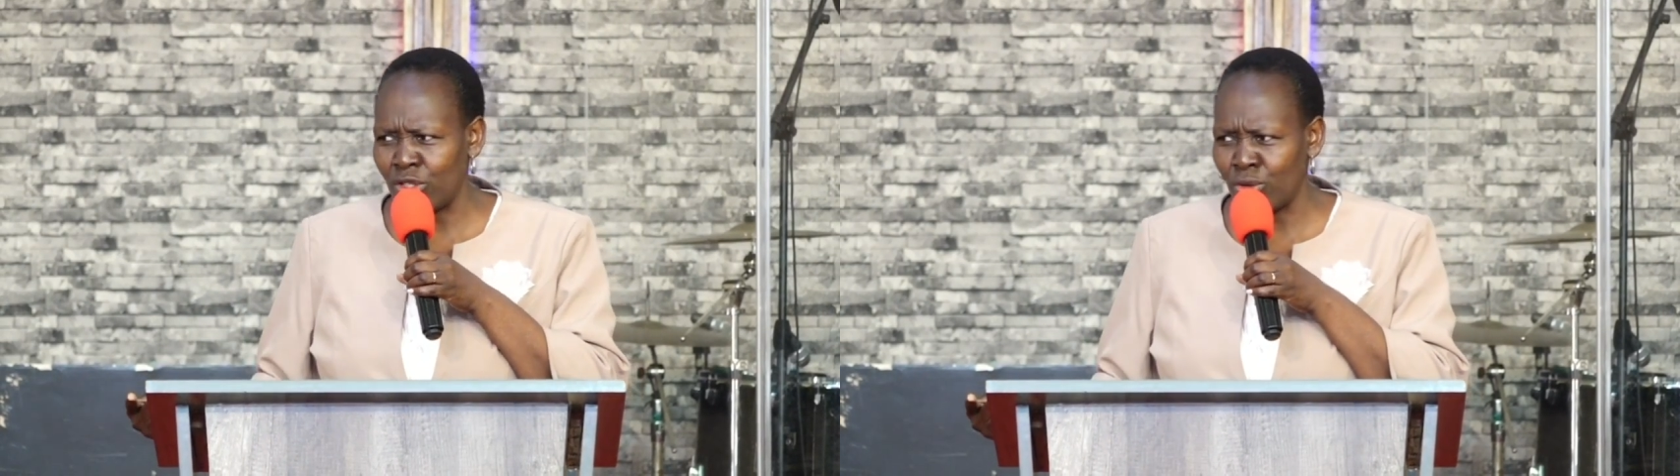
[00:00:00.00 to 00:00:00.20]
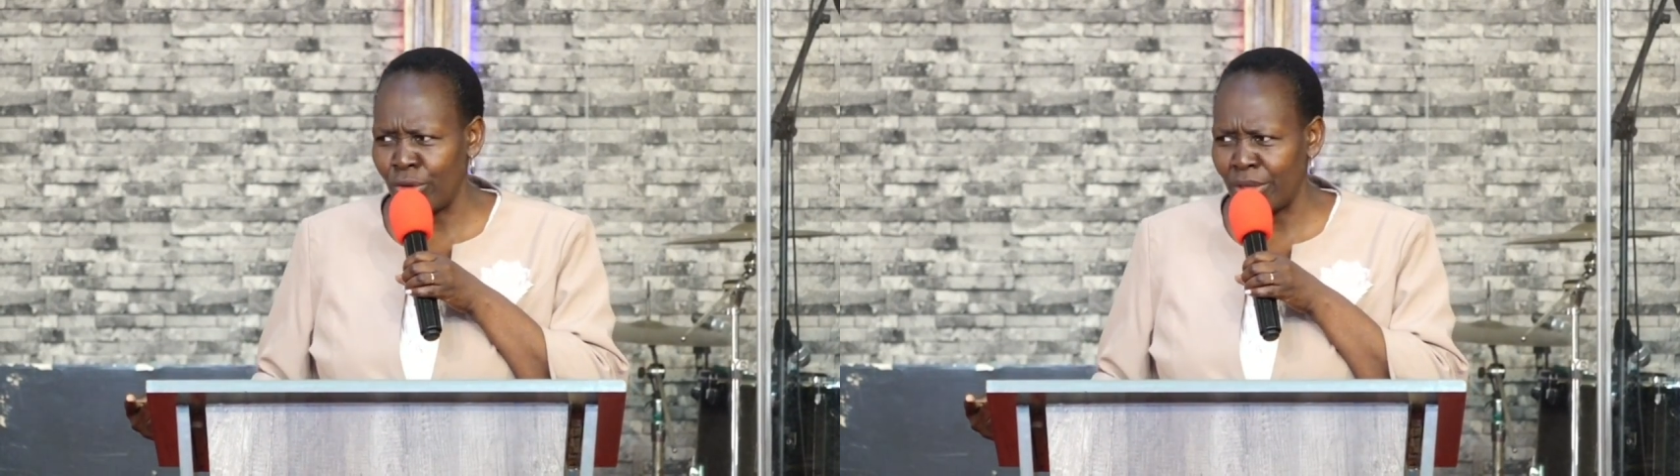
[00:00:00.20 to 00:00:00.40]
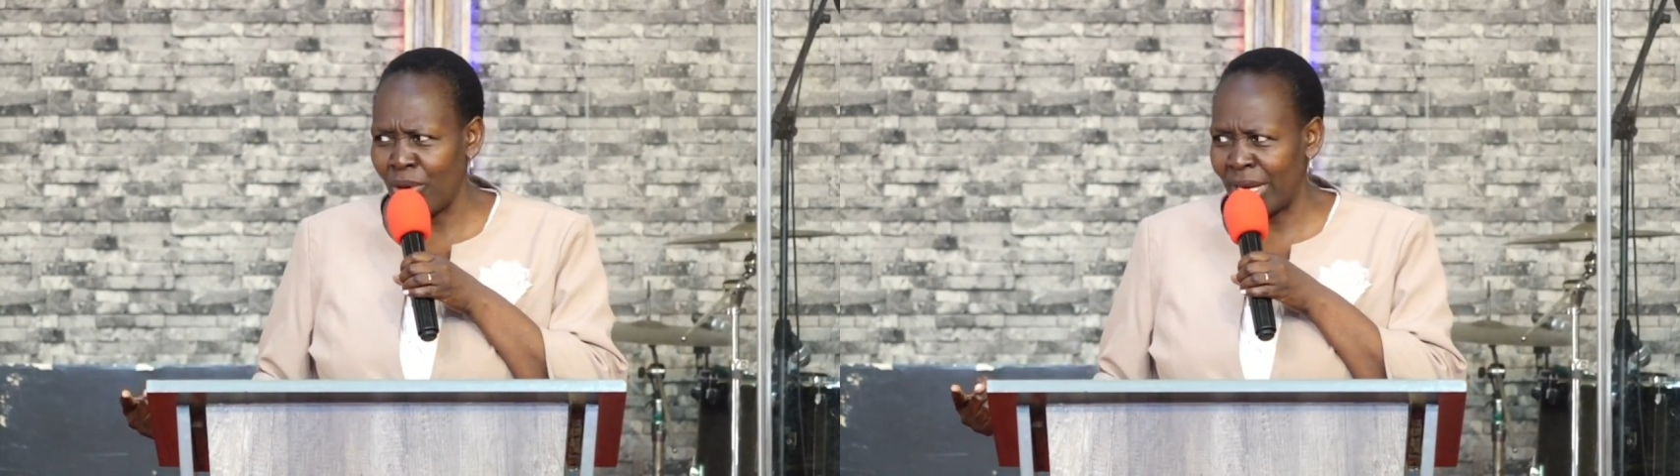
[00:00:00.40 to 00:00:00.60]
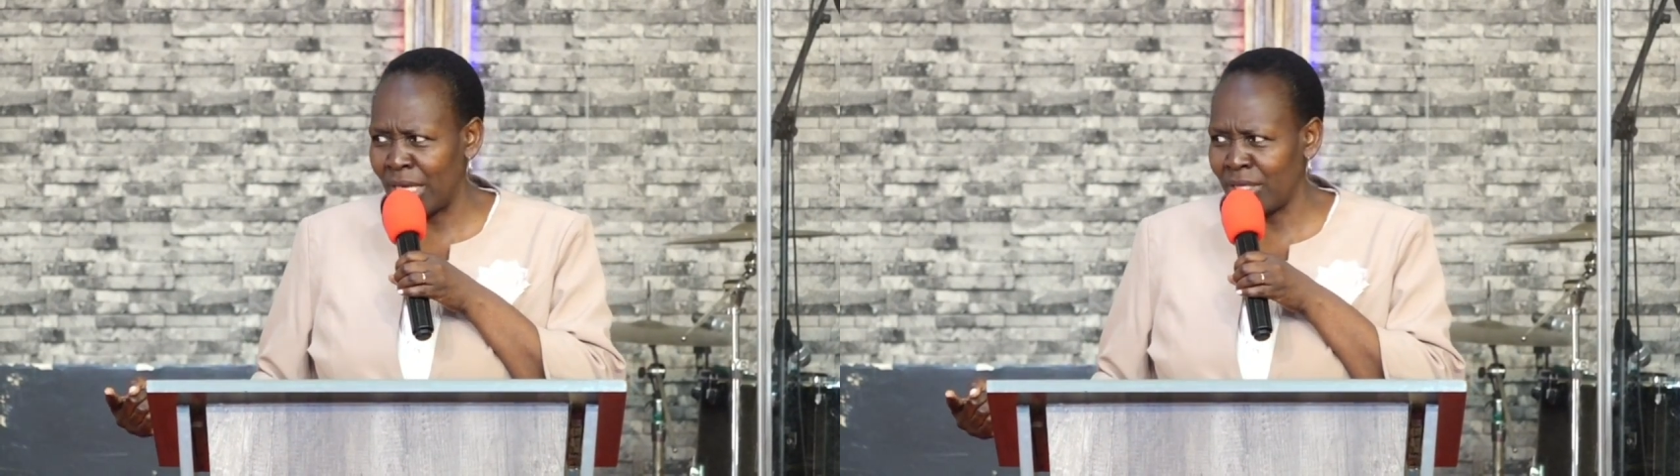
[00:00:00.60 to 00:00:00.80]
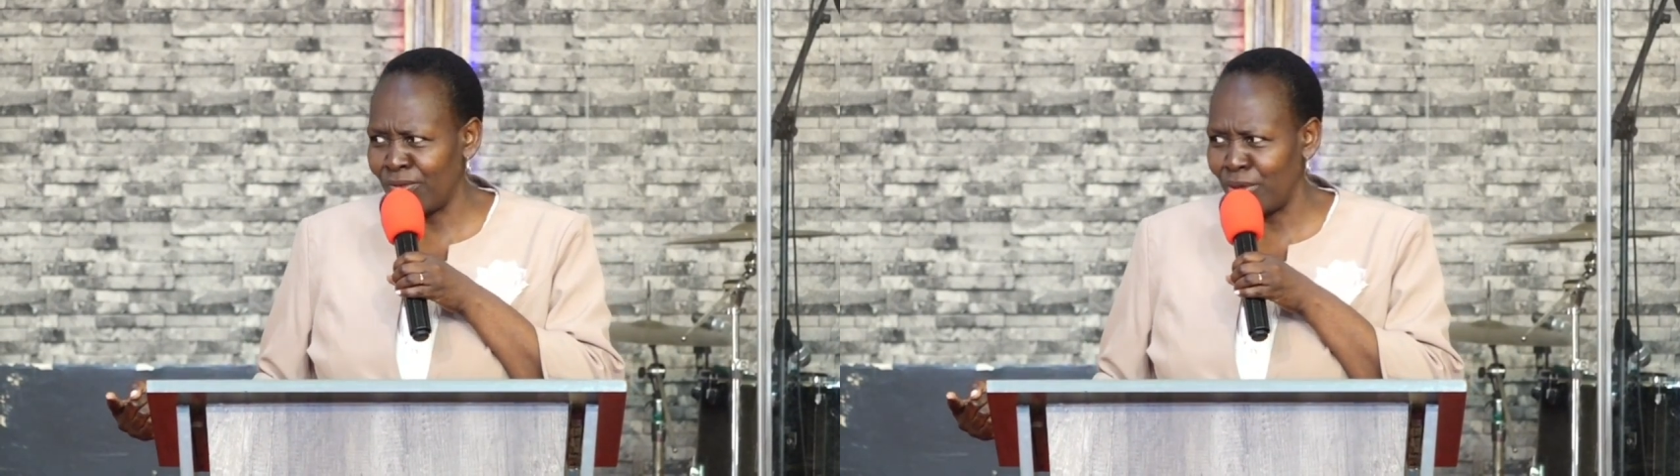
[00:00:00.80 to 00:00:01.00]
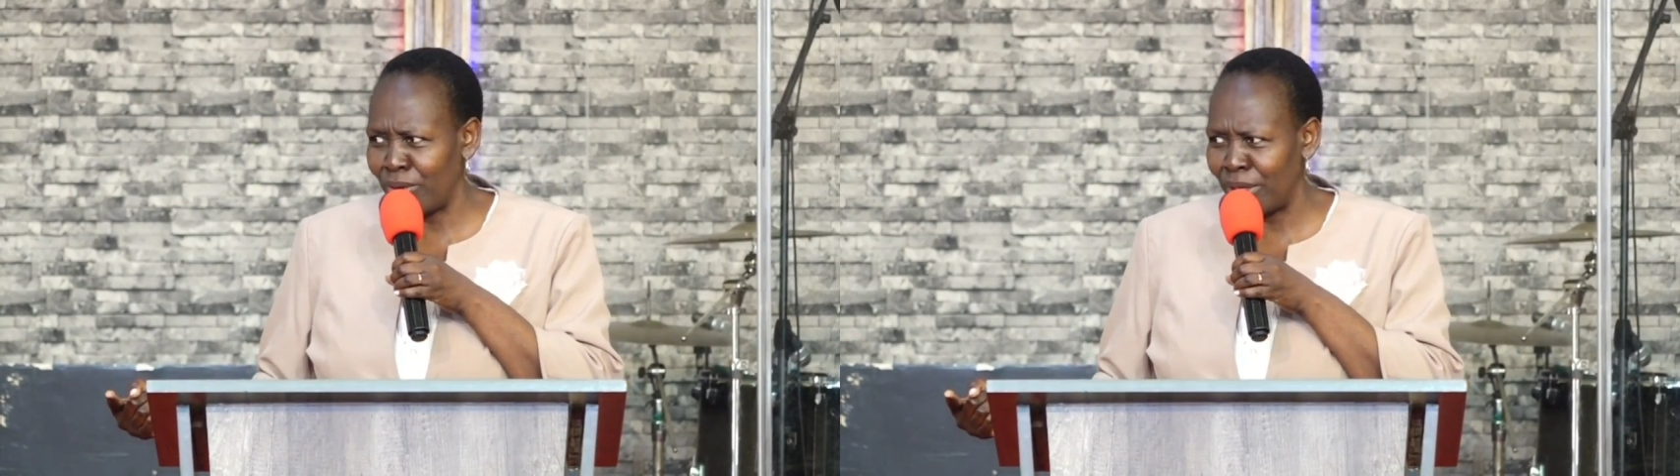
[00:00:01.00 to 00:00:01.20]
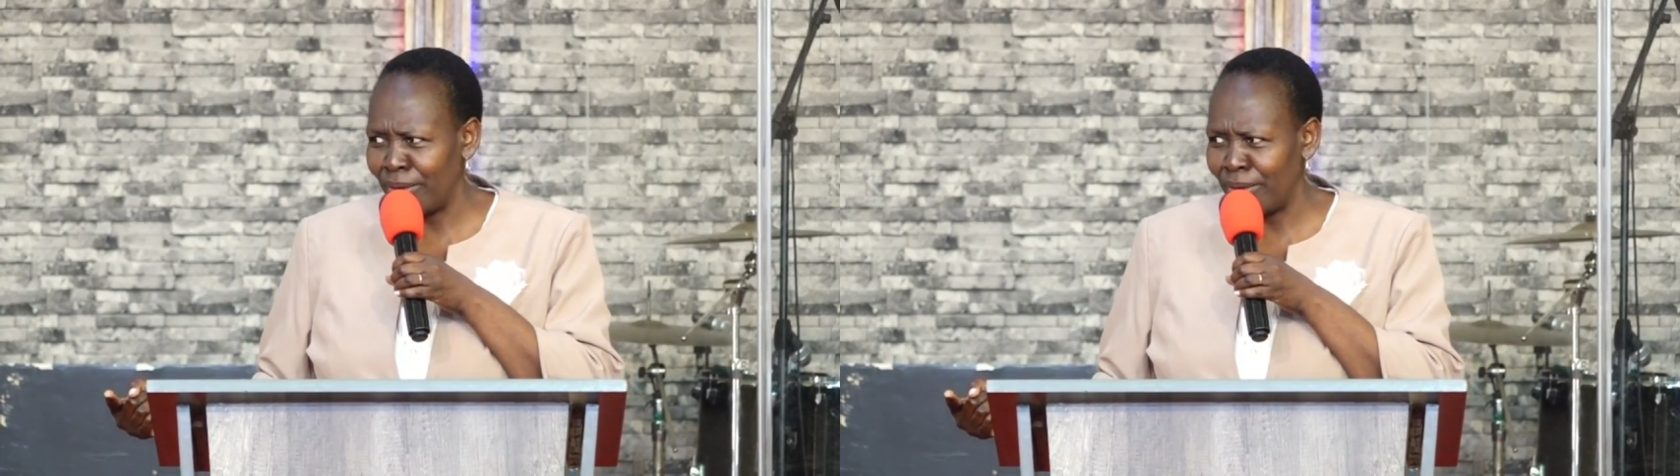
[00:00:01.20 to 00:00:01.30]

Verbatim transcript: story? Bonasifiwe.